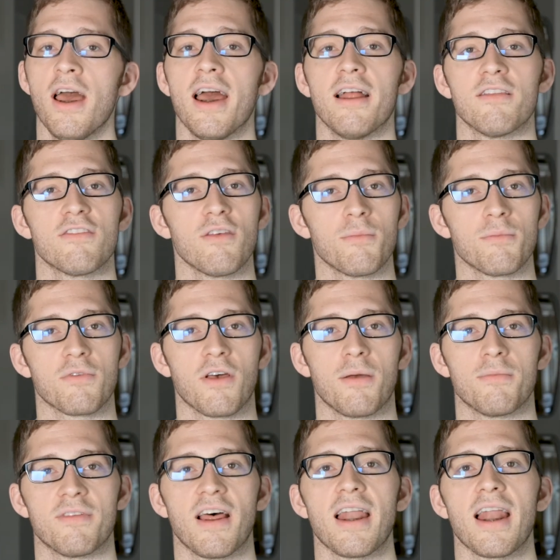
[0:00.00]
And
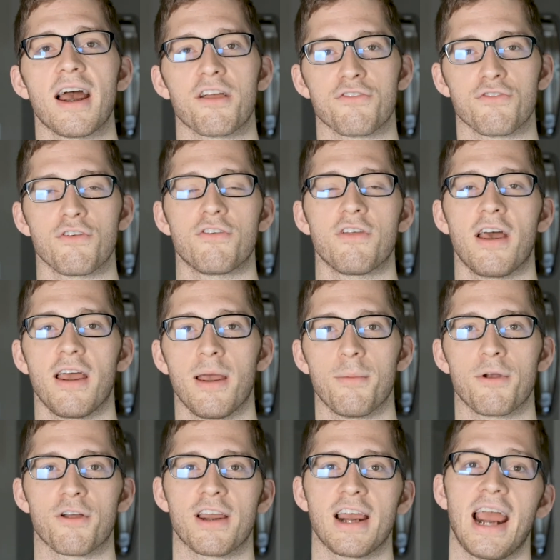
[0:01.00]
sometimes that extra
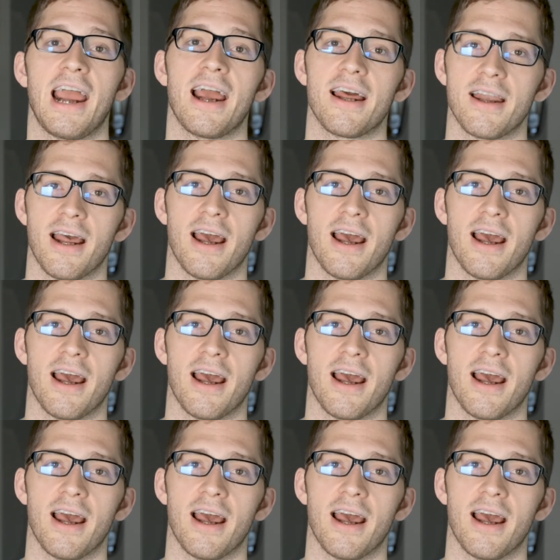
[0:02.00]
diameter can